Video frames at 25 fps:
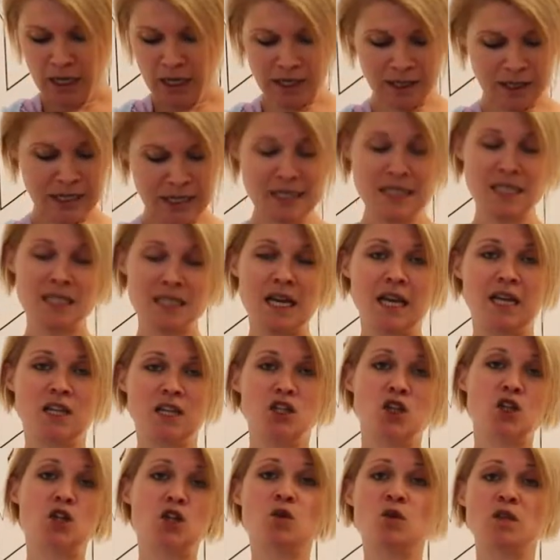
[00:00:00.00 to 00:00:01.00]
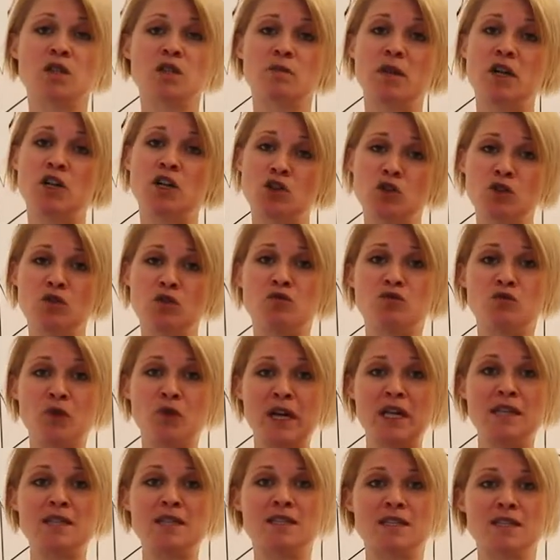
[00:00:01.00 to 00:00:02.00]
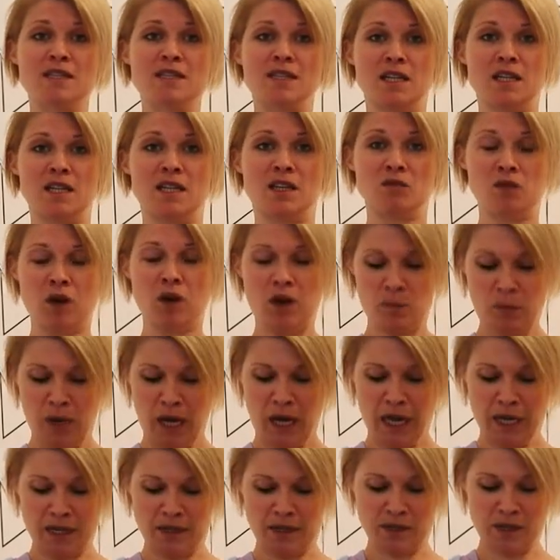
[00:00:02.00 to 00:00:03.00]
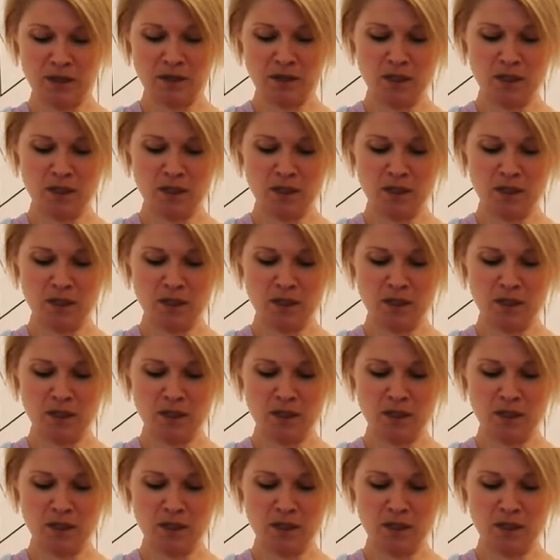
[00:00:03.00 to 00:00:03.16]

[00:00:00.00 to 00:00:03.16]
At this stage, you can also make sure your rings are still in the right place.